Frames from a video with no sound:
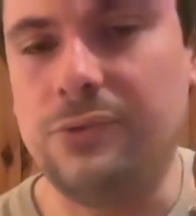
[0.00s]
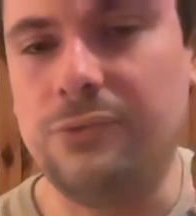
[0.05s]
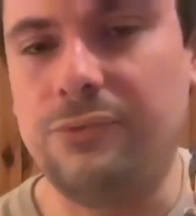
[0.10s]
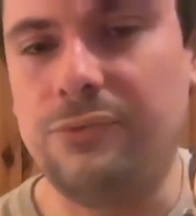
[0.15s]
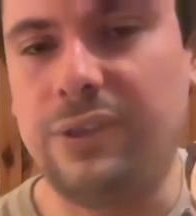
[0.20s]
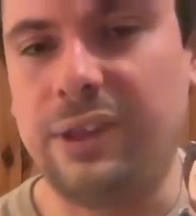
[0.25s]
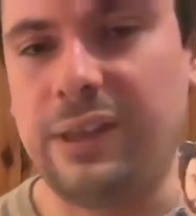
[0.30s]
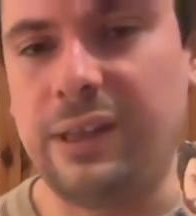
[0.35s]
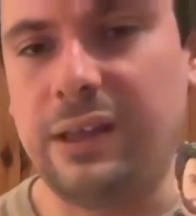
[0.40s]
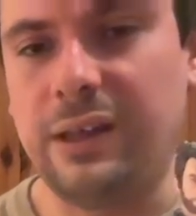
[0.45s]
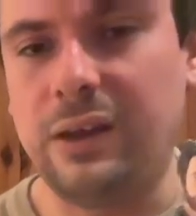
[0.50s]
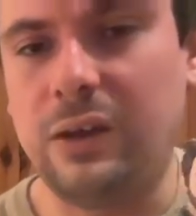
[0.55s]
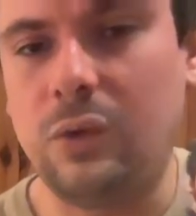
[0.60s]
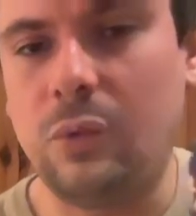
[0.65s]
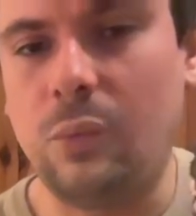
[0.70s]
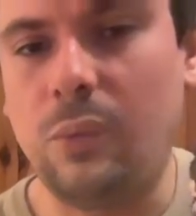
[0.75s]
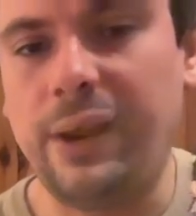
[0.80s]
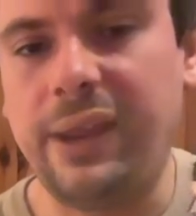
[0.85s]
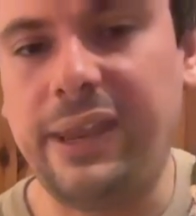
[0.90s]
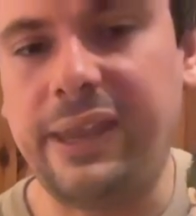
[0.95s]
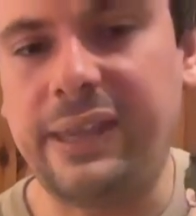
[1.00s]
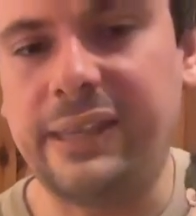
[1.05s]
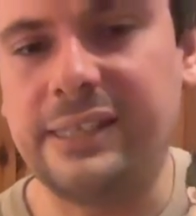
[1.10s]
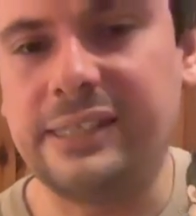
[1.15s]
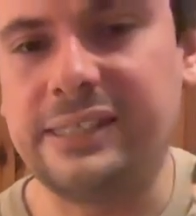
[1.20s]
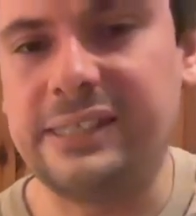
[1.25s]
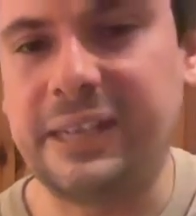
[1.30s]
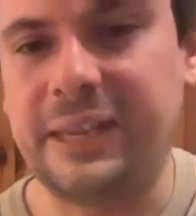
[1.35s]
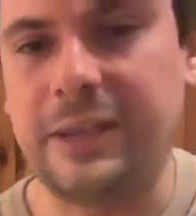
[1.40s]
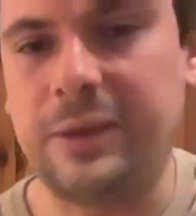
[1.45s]
figure, we could
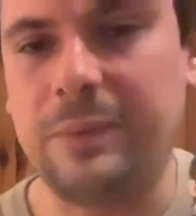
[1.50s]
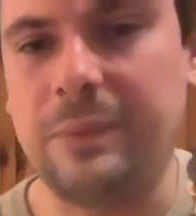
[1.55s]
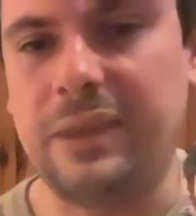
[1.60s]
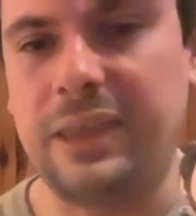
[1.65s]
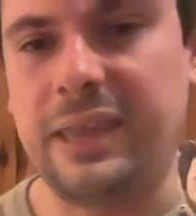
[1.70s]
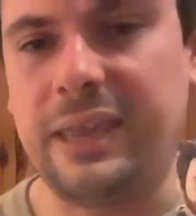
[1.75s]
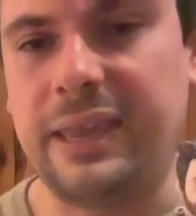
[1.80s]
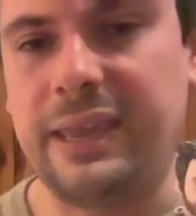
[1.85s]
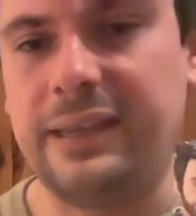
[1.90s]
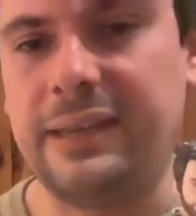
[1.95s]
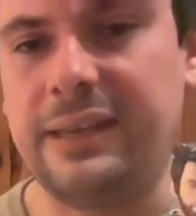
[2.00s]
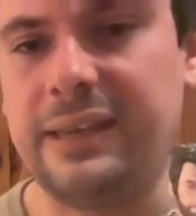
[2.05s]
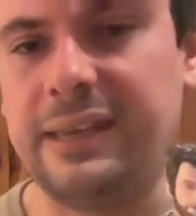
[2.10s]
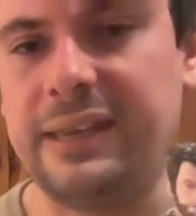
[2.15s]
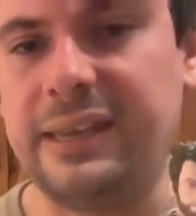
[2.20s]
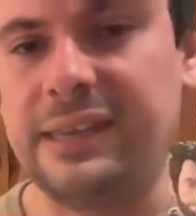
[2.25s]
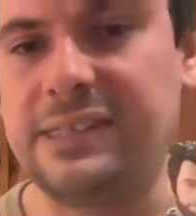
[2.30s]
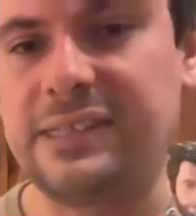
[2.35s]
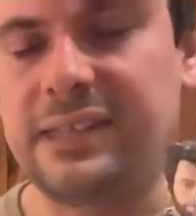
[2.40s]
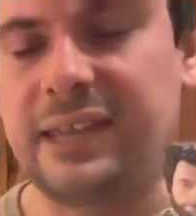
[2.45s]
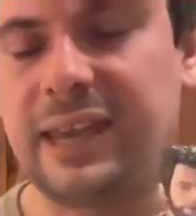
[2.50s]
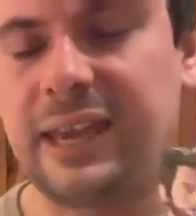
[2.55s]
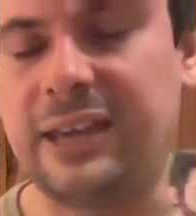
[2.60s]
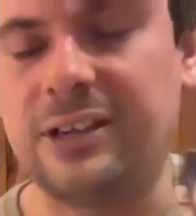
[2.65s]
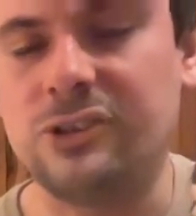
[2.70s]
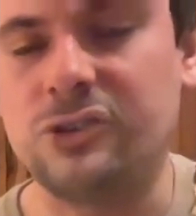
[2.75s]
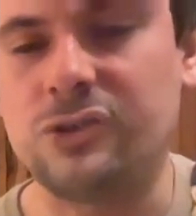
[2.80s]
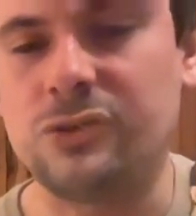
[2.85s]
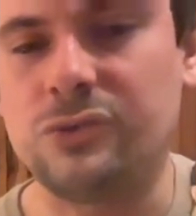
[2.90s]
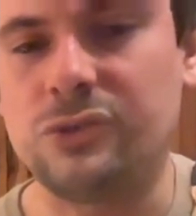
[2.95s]
see him in his
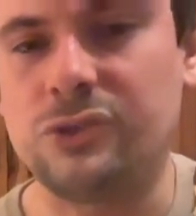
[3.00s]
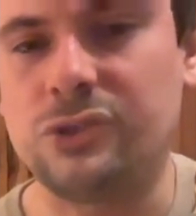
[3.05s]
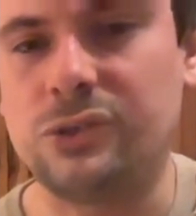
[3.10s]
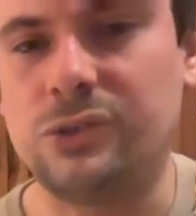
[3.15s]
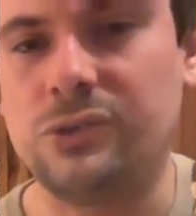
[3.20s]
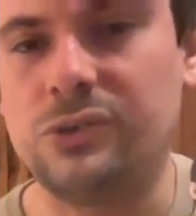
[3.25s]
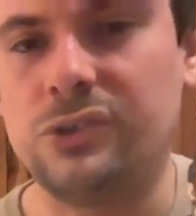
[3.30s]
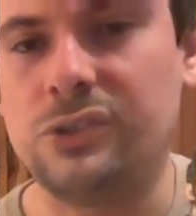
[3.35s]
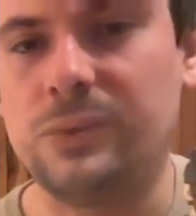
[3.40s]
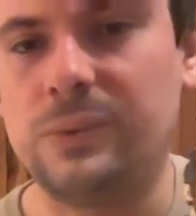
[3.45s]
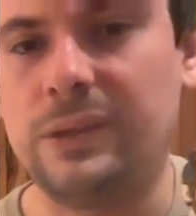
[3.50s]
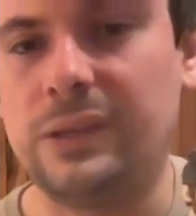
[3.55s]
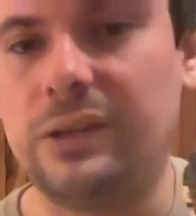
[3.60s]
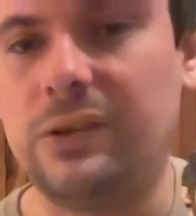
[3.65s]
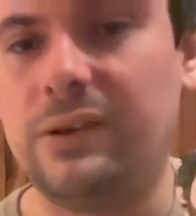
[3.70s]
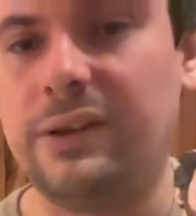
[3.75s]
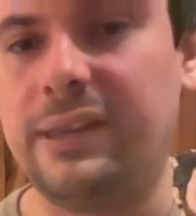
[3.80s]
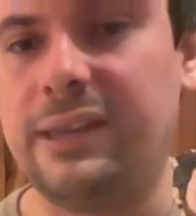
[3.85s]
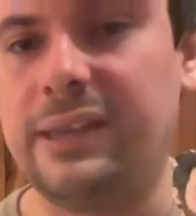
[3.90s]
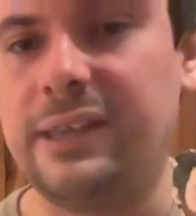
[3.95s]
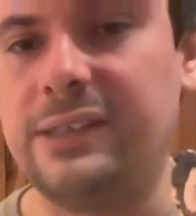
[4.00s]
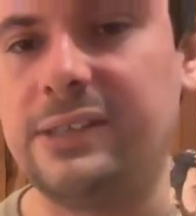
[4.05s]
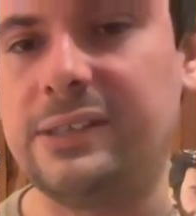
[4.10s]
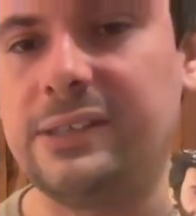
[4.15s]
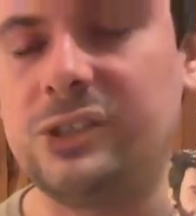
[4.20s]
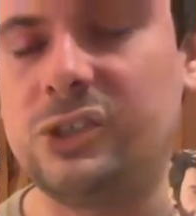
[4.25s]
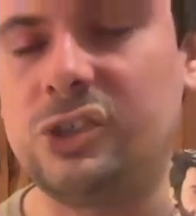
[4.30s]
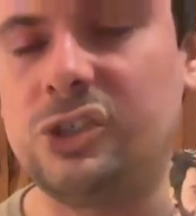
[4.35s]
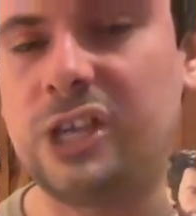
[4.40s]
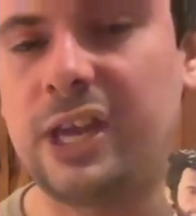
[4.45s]
casual suit. So we got
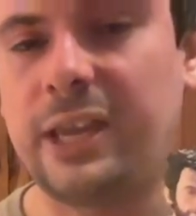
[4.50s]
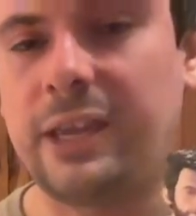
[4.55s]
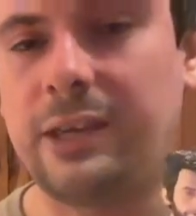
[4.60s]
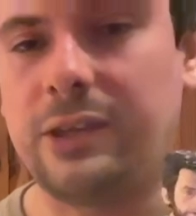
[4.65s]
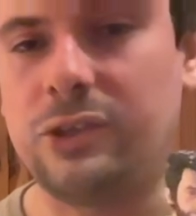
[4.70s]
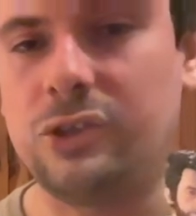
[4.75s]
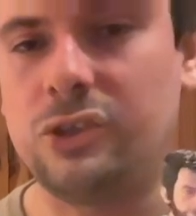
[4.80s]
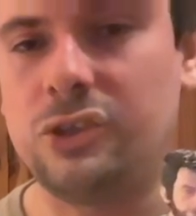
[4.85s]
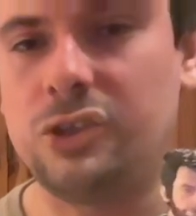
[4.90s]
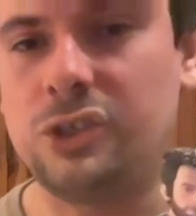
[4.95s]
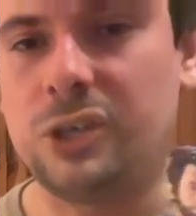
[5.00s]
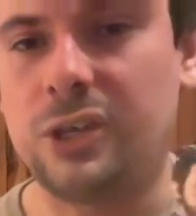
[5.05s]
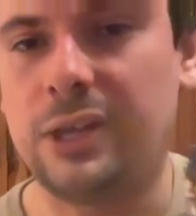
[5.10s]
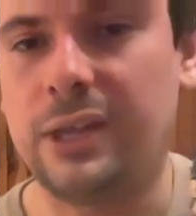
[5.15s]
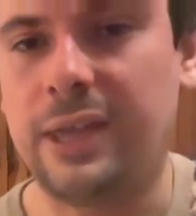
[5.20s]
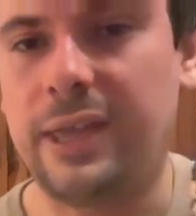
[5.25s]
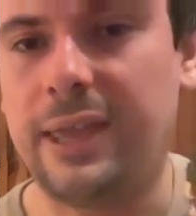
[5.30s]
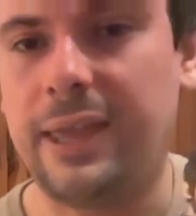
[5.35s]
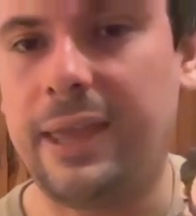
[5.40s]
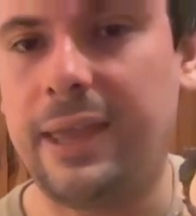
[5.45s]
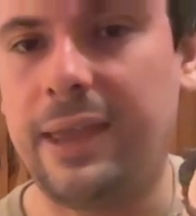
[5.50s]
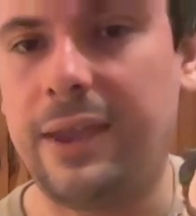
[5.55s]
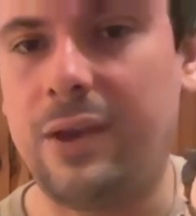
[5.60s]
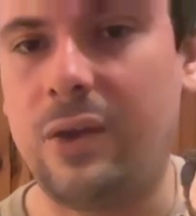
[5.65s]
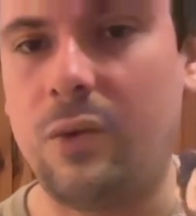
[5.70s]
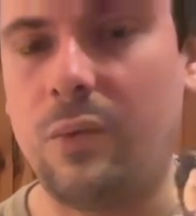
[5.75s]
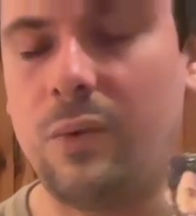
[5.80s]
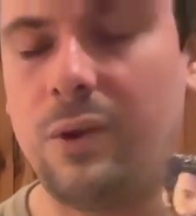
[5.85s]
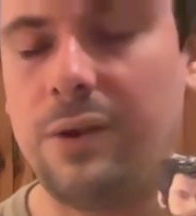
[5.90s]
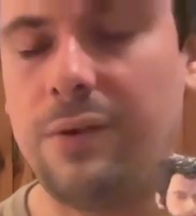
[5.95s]
his checkered shirt here
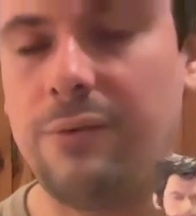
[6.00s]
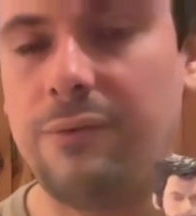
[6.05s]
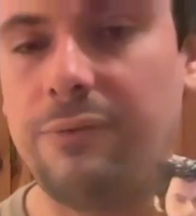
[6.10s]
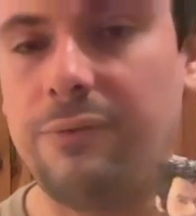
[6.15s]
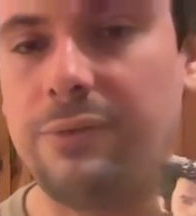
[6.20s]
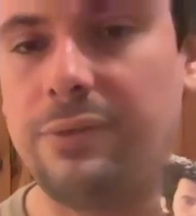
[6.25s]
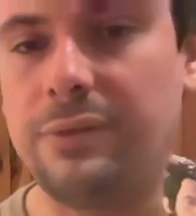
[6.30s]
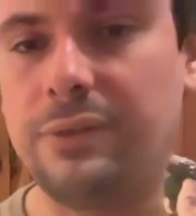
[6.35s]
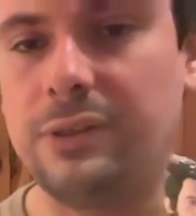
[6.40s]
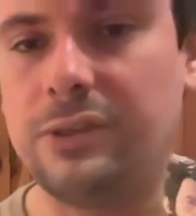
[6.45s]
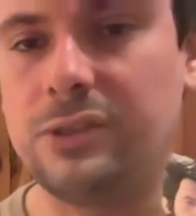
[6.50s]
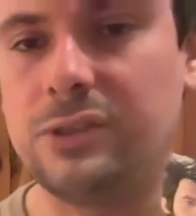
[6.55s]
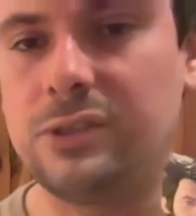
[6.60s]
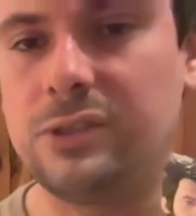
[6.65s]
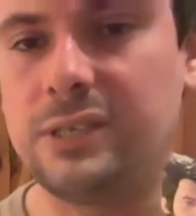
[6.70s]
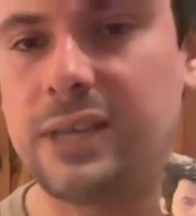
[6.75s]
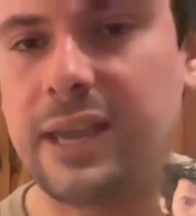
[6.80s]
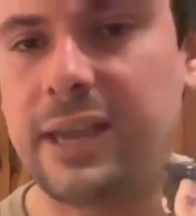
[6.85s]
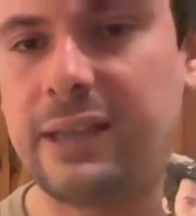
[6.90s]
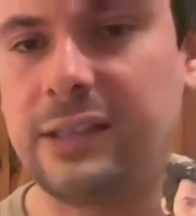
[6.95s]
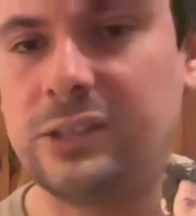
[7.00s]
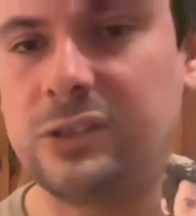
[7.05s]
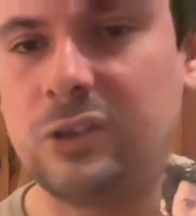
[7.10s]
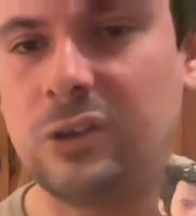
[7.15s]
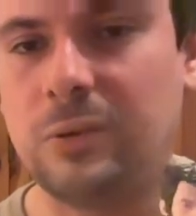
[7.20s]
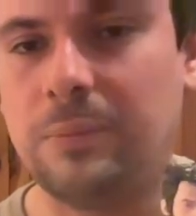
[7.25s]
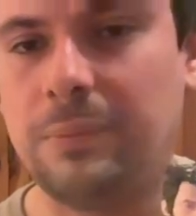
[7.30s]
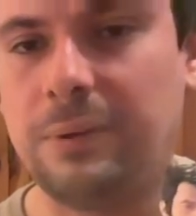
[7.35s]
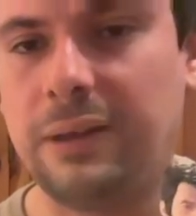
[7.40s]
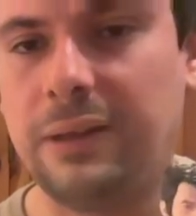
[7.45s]
with the tank
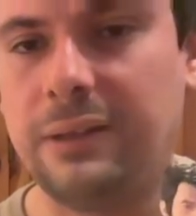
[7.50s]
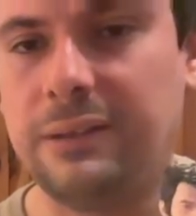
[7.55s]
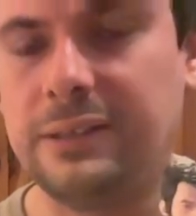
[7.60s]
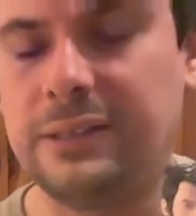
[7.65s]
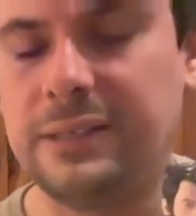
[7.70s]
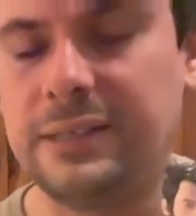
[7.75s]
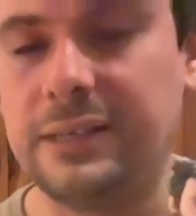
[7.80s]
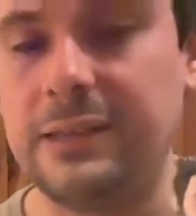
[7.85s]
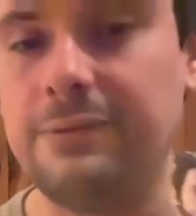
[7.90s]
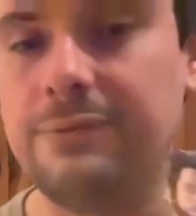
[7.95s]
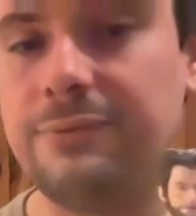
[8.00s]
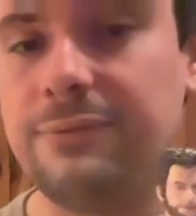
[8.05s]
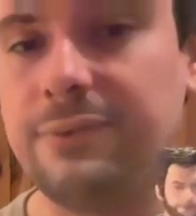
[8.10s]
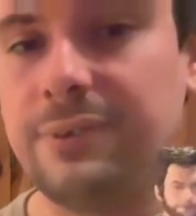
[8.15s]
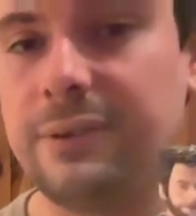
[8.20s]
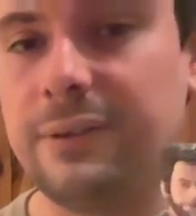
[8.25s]
top underneath.